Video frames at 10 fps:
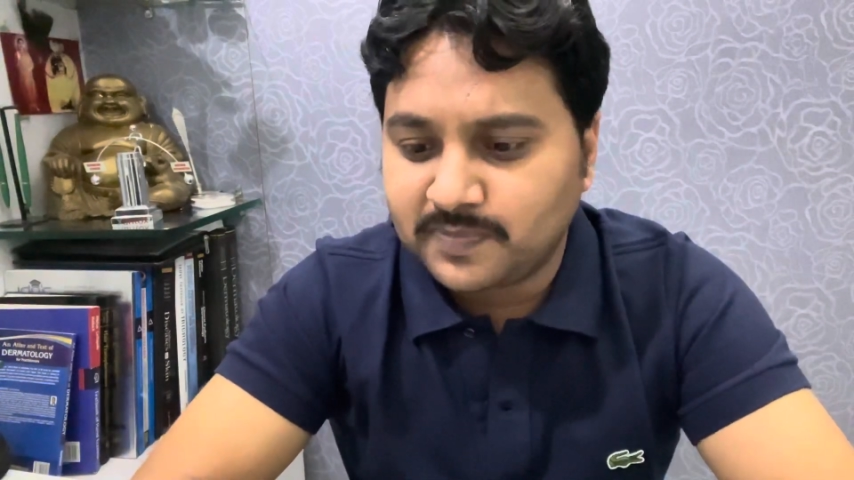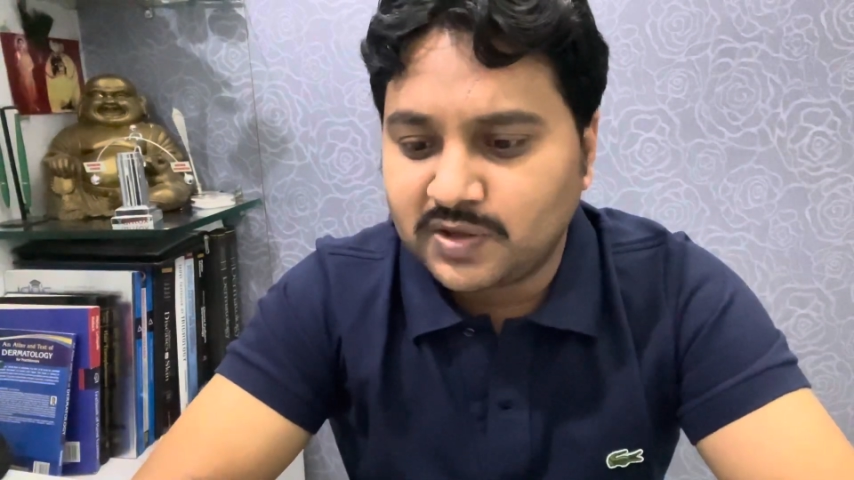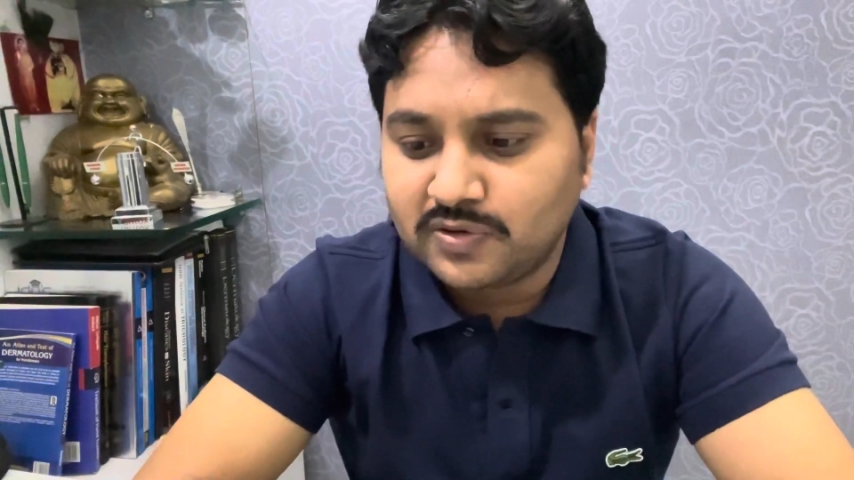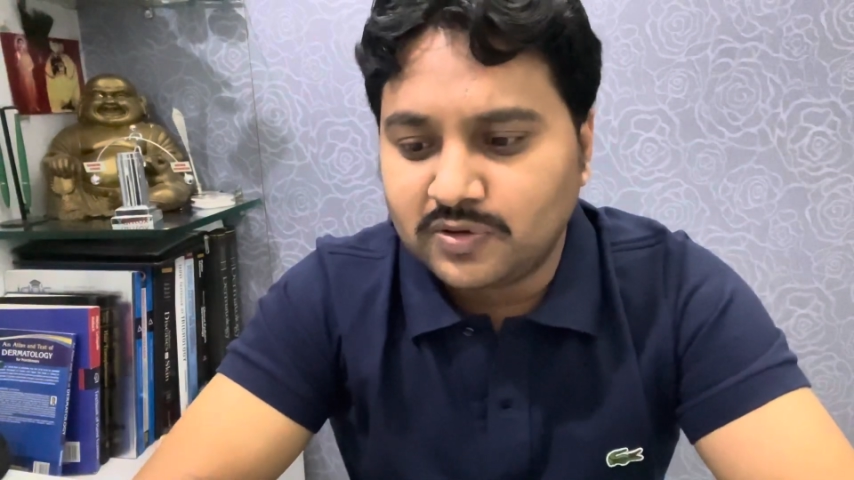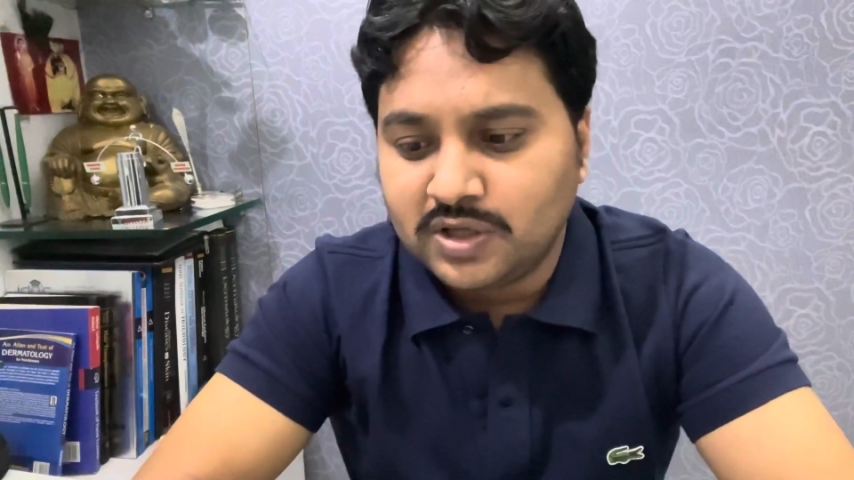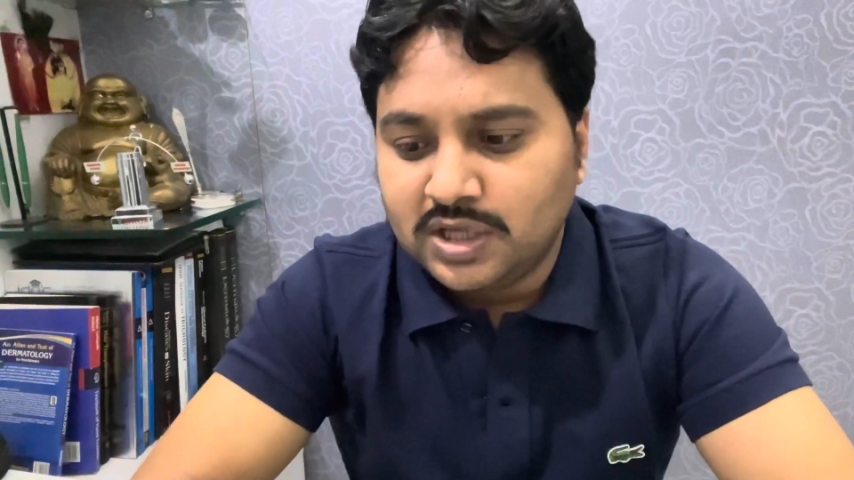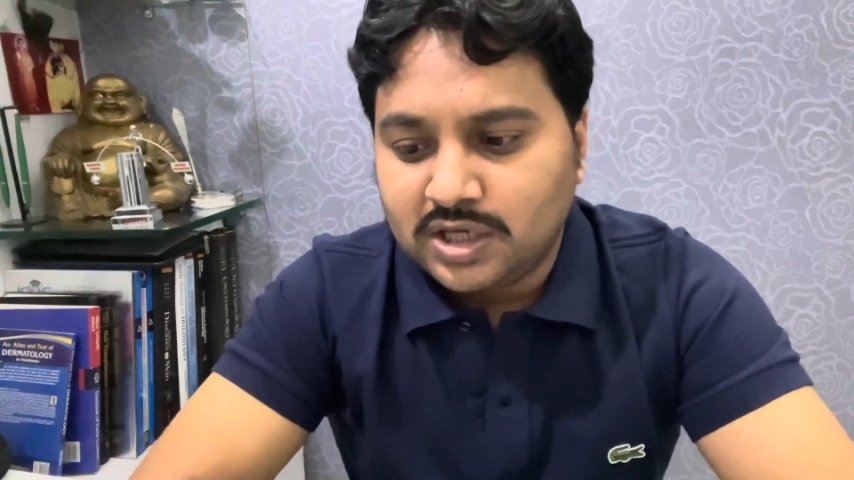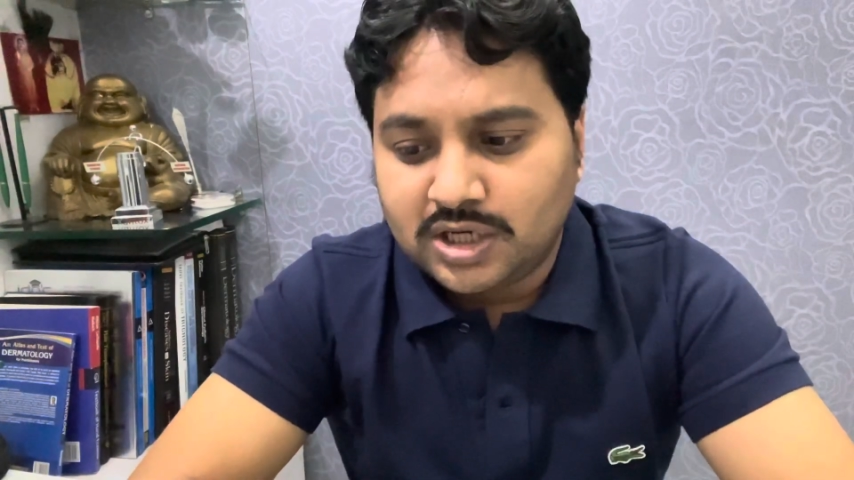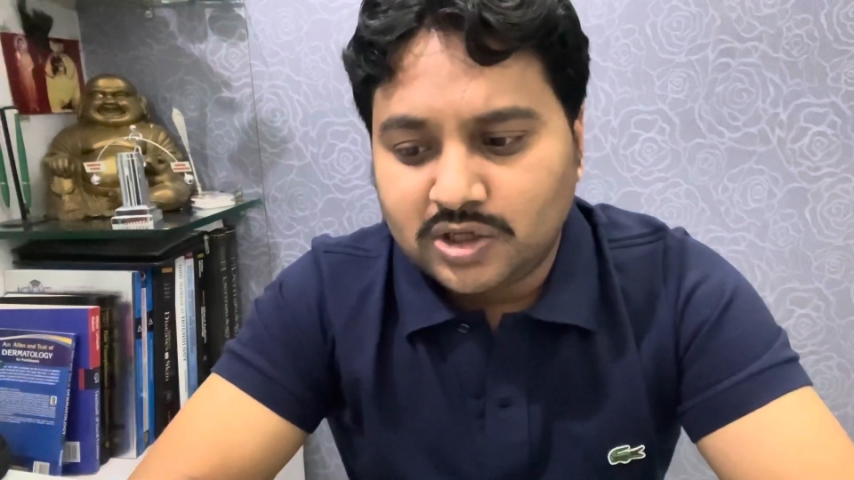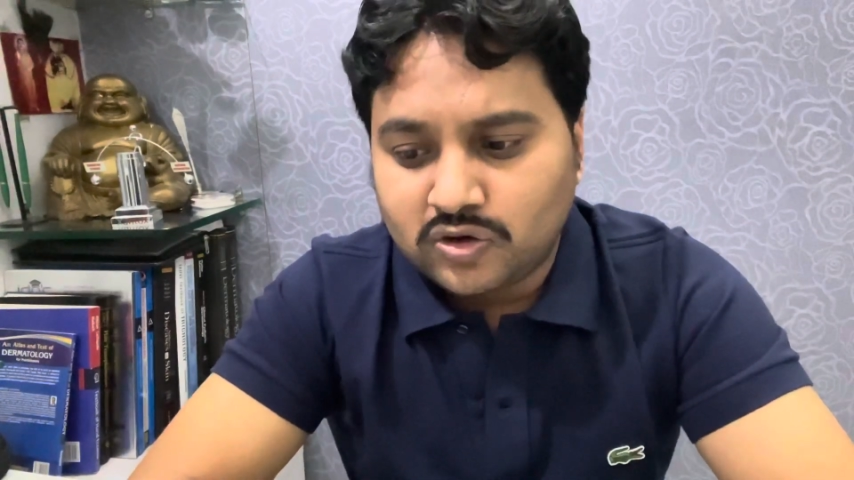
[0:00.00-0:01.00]
you know
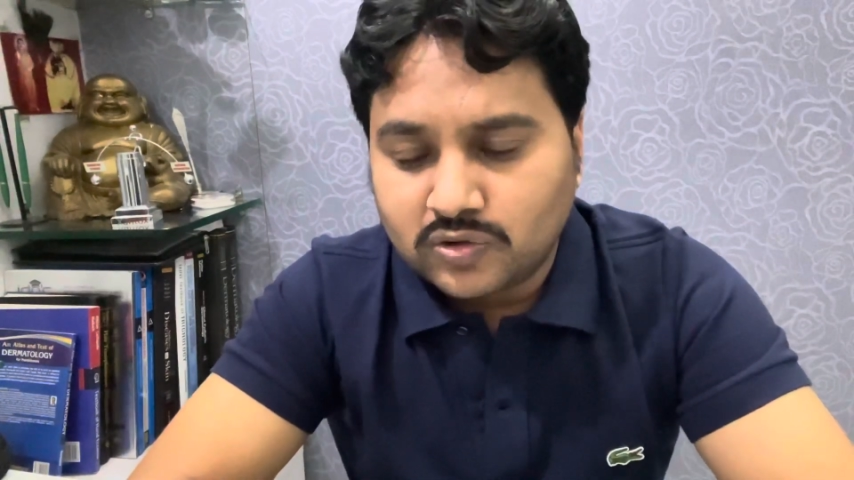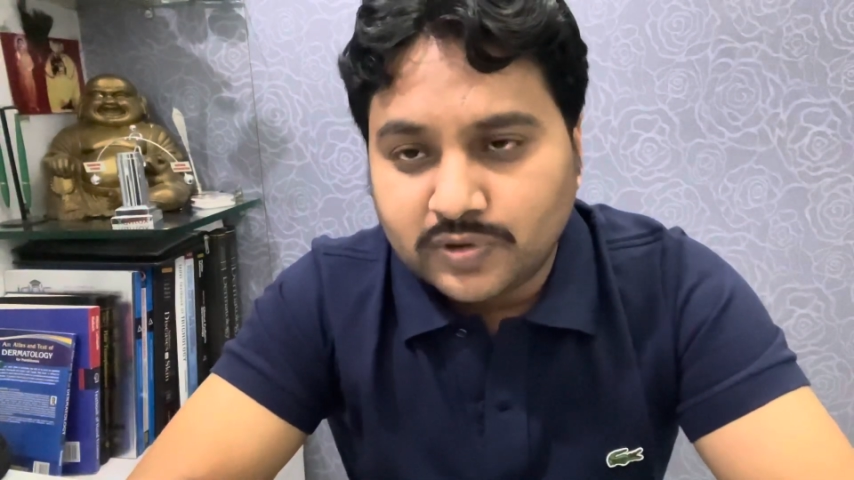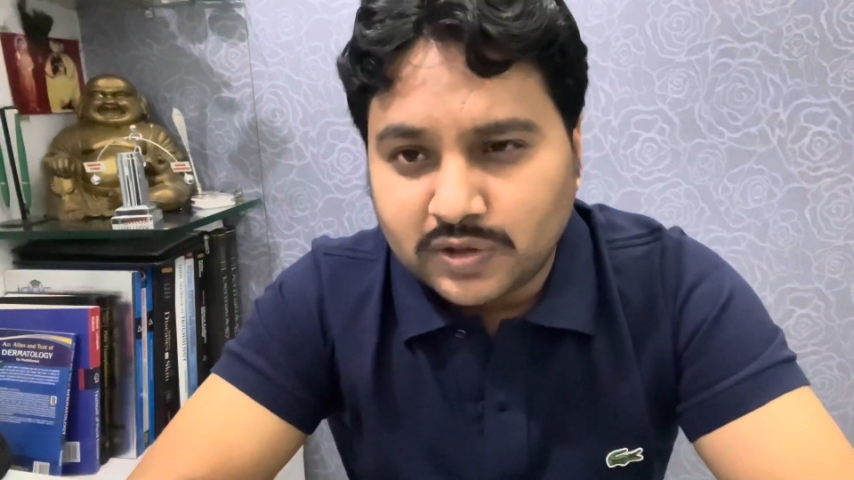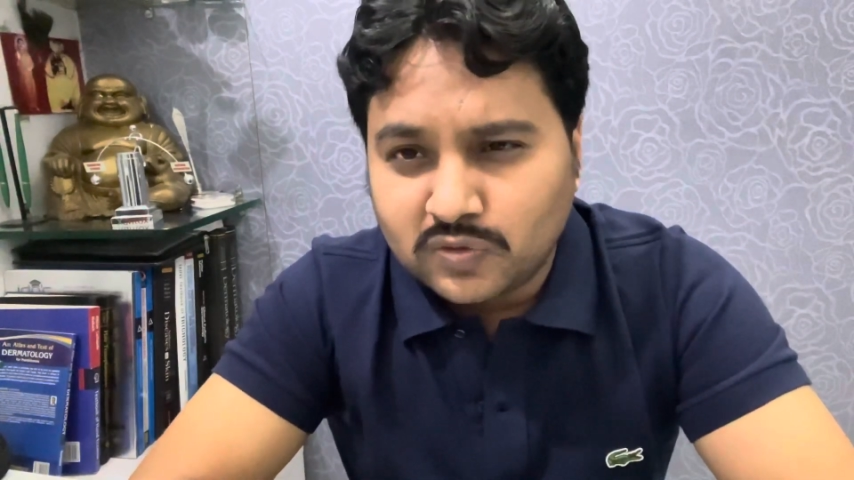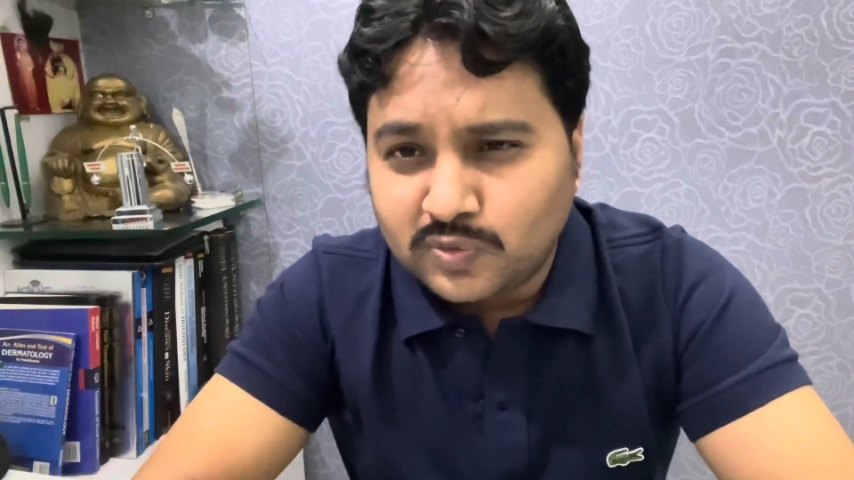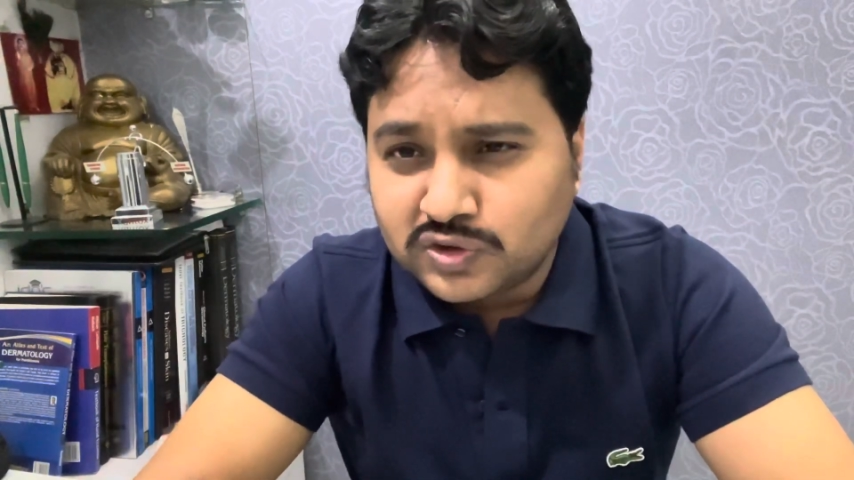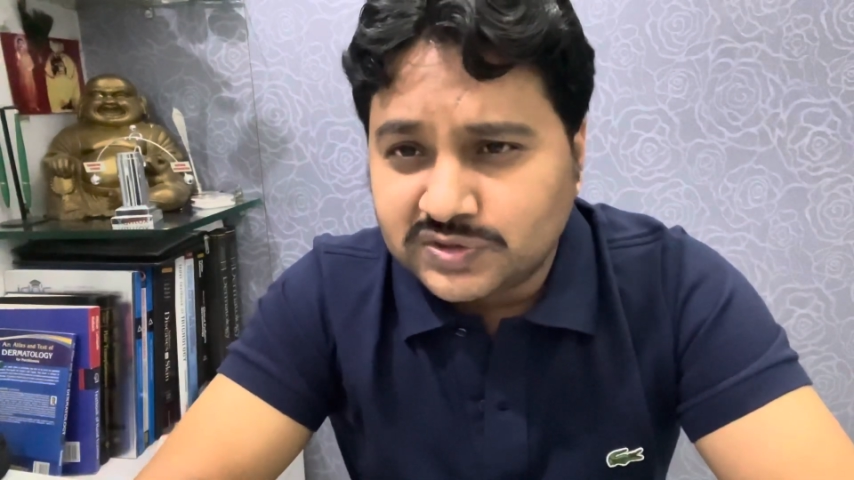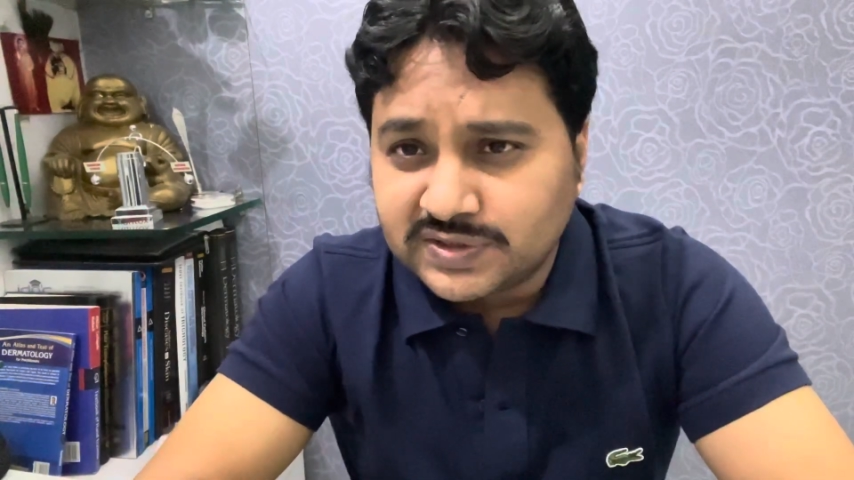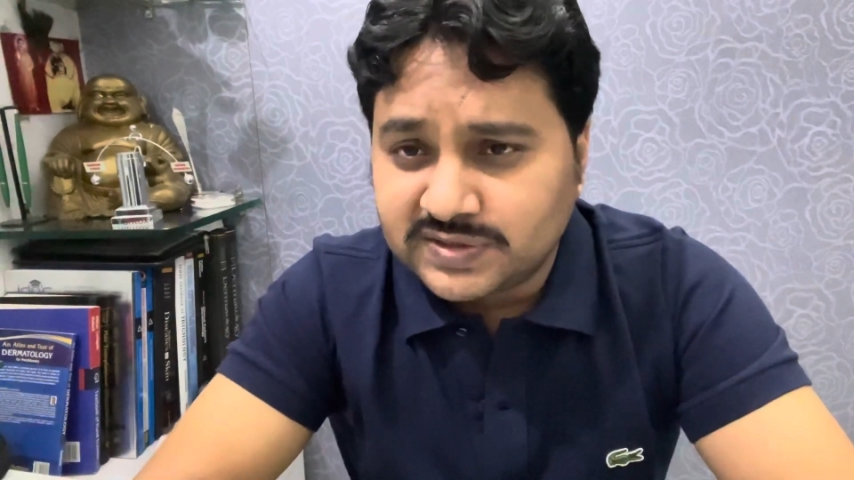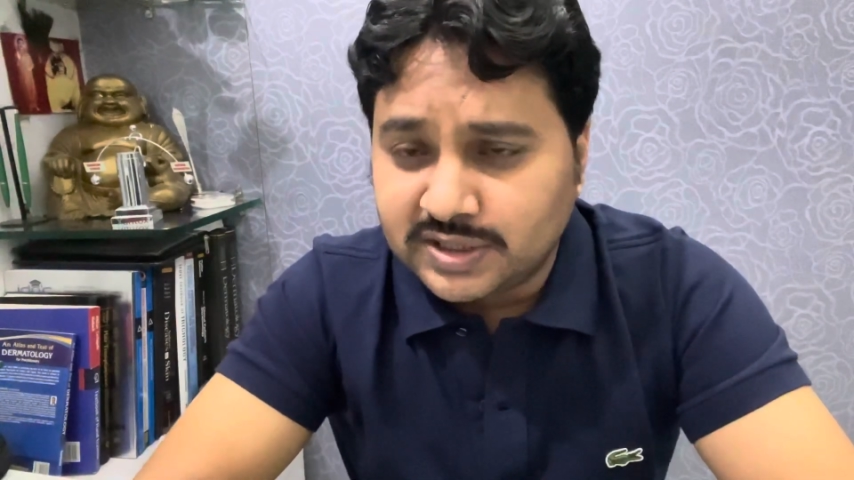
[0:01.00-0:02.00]
uh, not going to
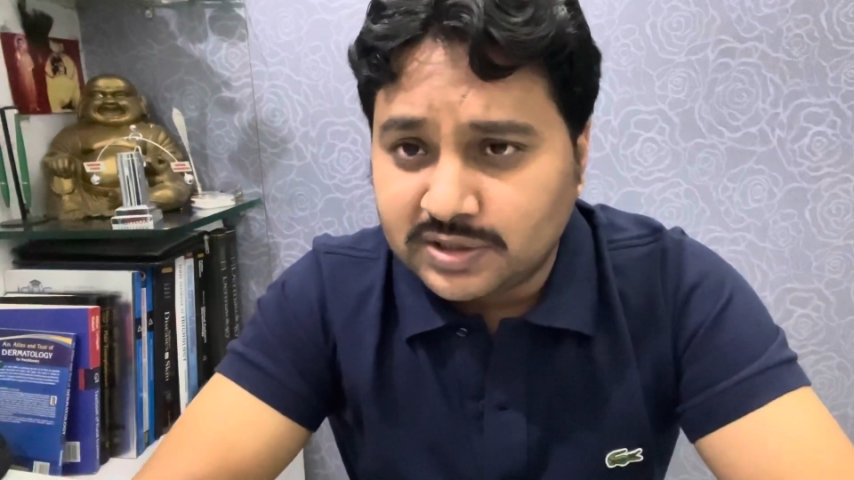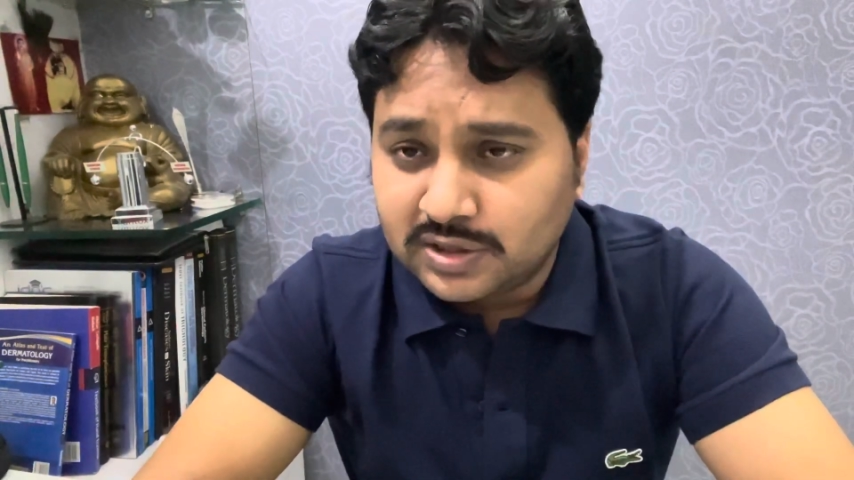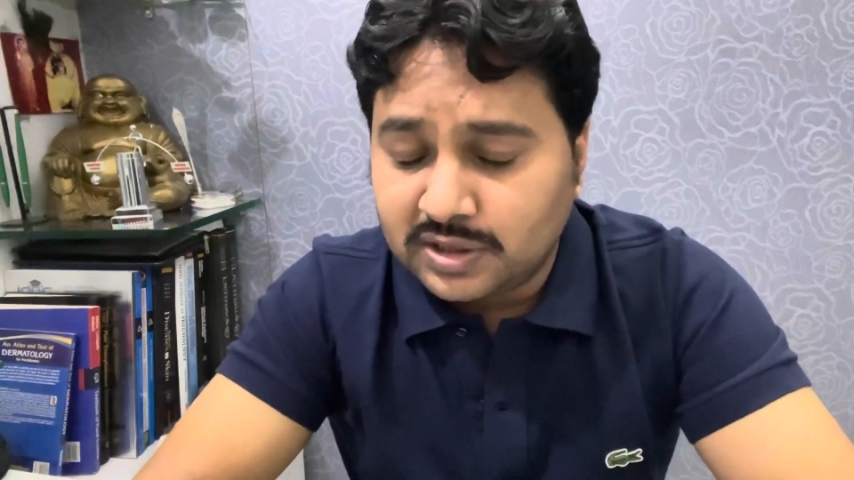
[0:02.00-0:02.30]
postings and uh,